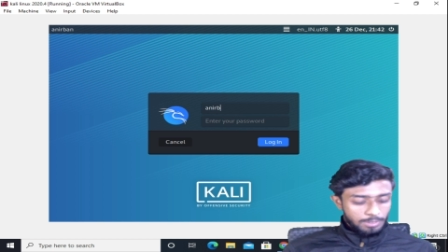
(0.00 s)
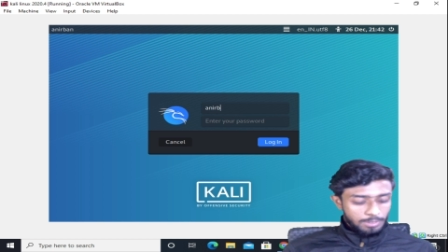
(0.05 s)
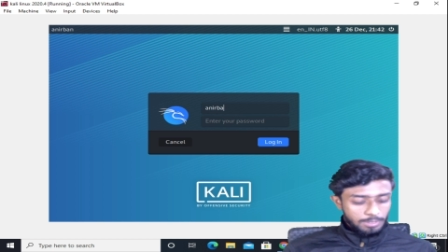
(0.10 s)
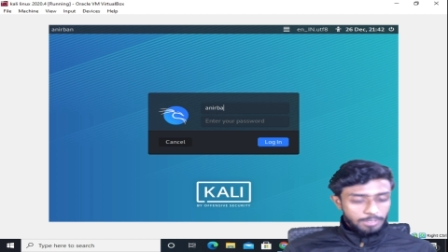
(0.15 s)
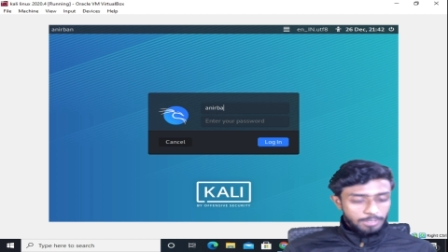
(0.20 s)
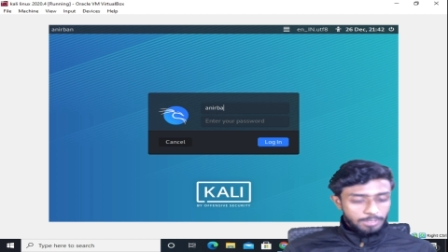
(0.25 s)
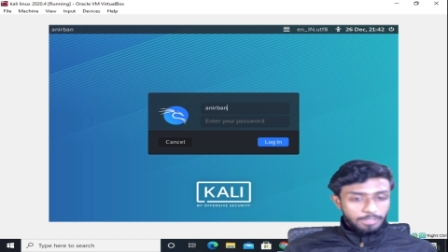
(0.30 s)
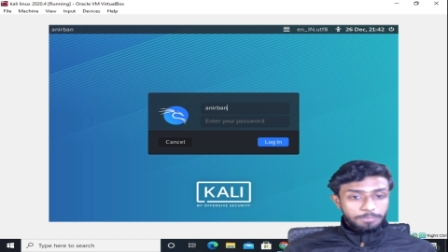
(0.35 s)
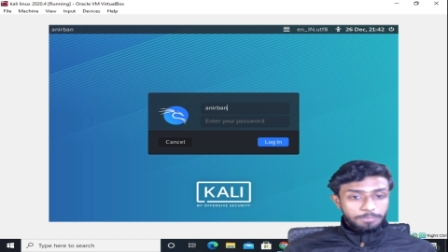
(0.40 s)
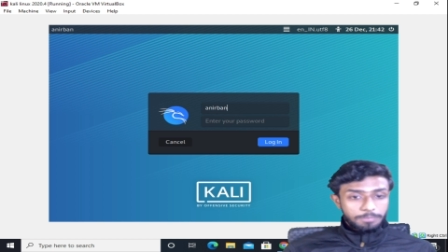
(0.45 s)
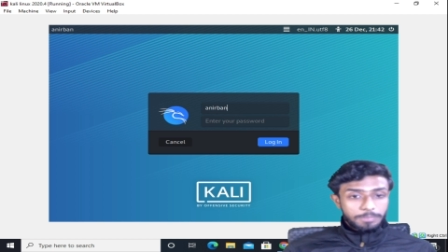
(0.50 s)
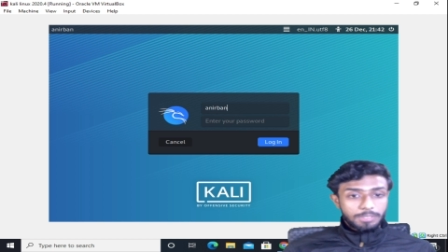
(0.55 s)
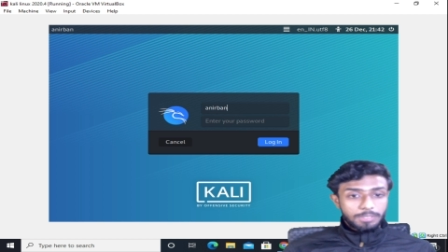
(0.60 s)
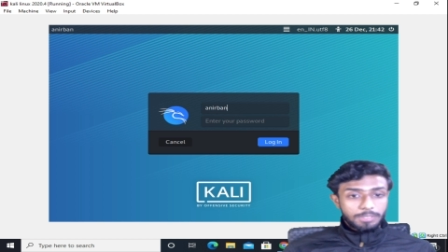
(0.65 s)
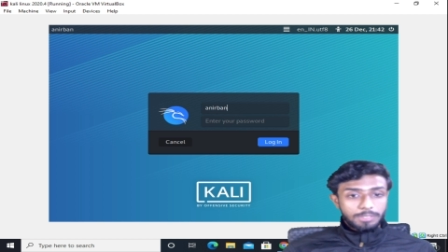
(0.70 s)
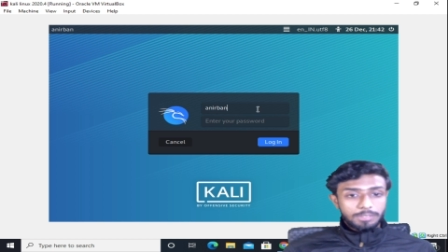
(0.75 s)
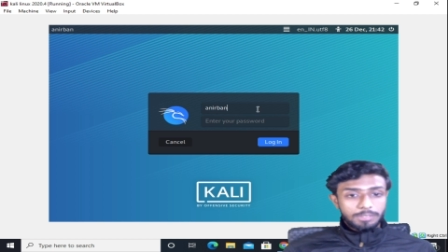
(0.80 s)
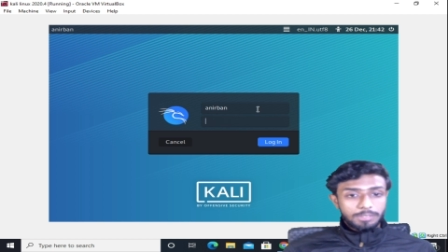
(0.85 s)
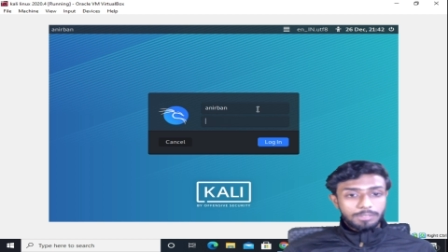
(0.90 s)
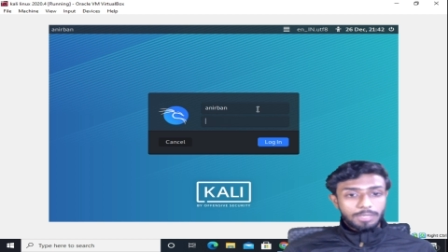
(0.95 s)

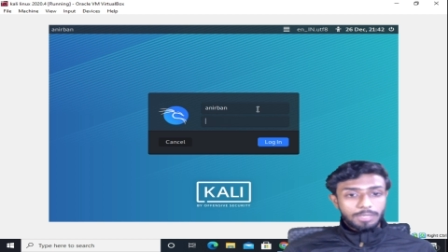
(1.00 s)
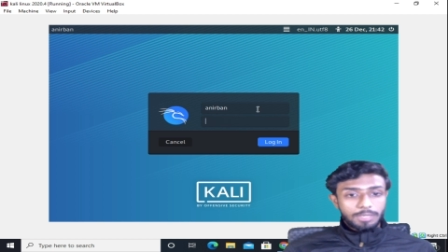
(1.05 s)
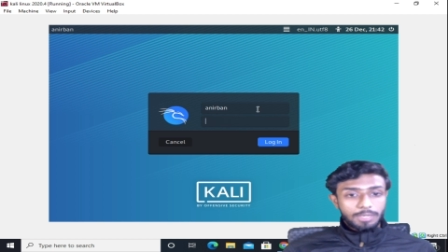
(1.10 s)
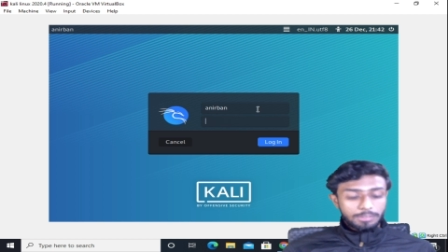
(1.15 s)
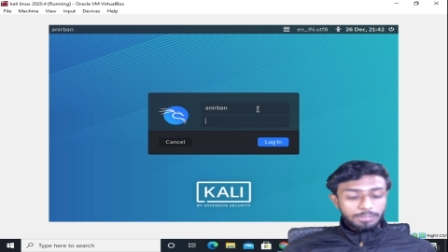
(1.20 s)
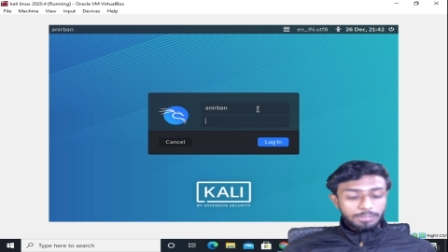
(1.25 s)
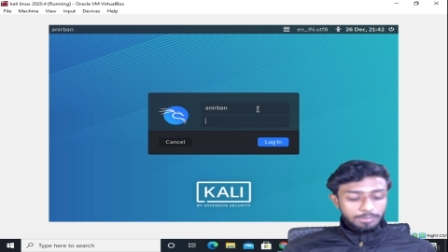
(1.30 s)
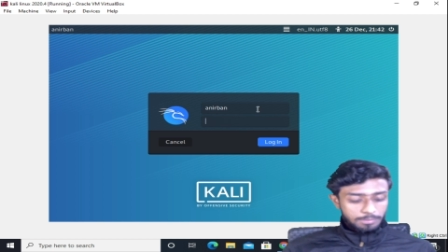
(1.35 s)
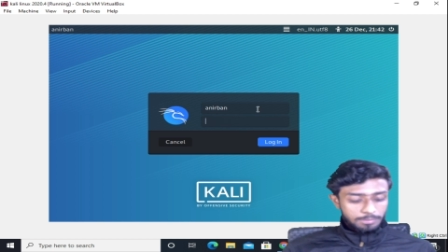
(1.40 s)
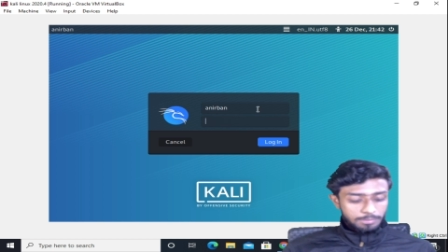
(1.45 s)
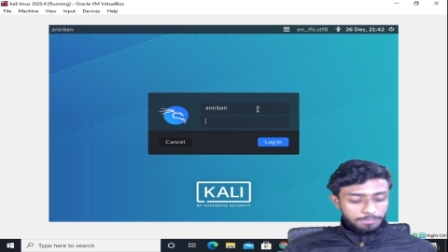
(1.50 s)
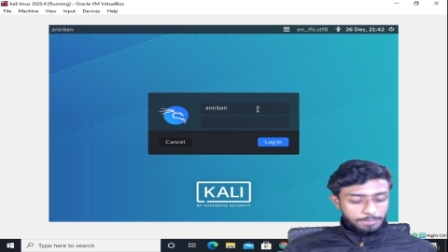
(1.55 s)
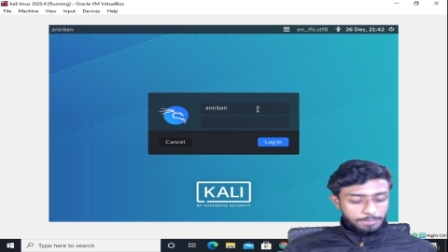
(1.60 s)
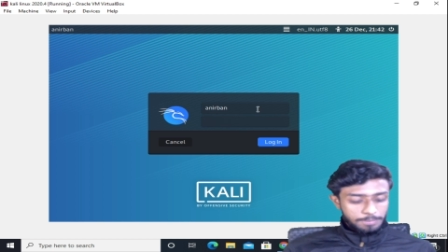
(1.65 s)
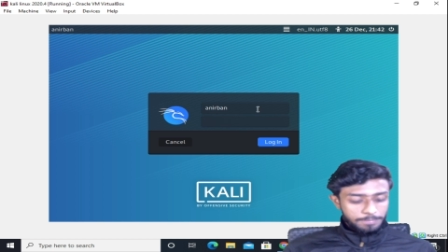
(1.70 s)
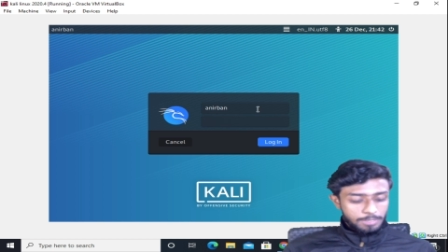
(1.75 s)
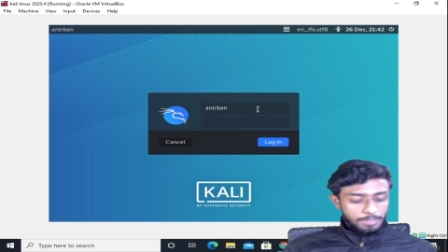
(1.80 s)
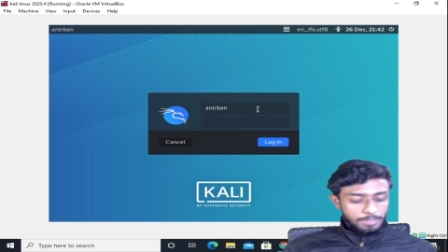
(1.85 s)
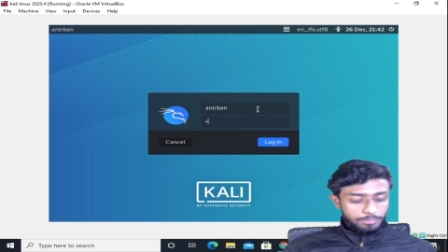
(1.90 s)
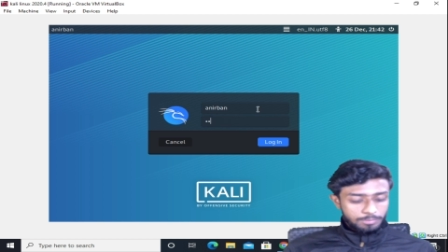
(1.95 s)
Anirban and uh, the
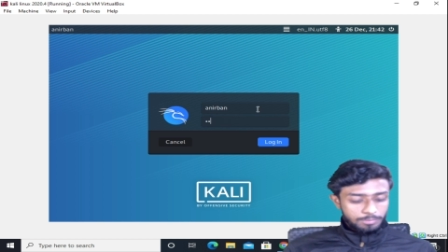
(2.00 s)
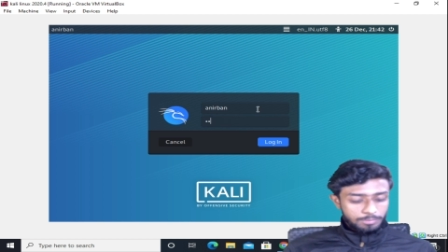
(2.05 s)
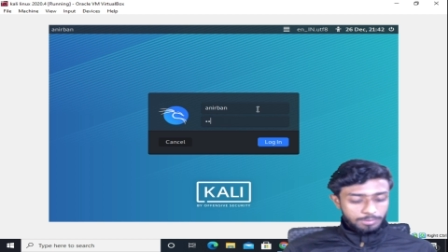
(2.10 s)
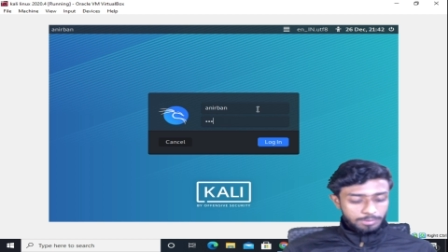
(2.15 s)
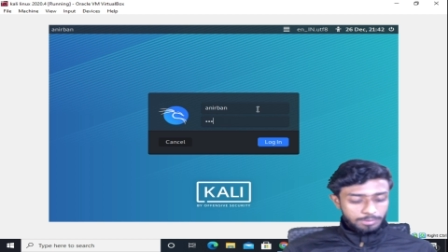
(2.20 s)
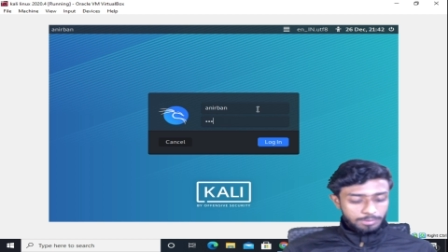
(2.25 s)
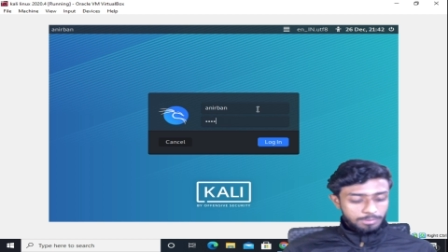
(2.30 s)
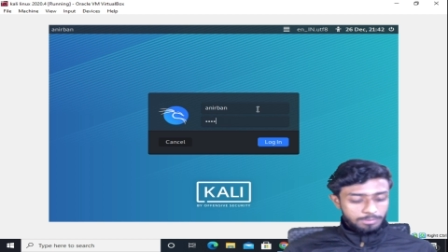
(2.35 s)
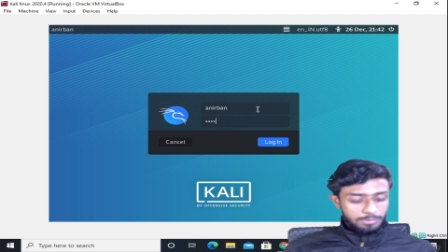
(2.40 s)
password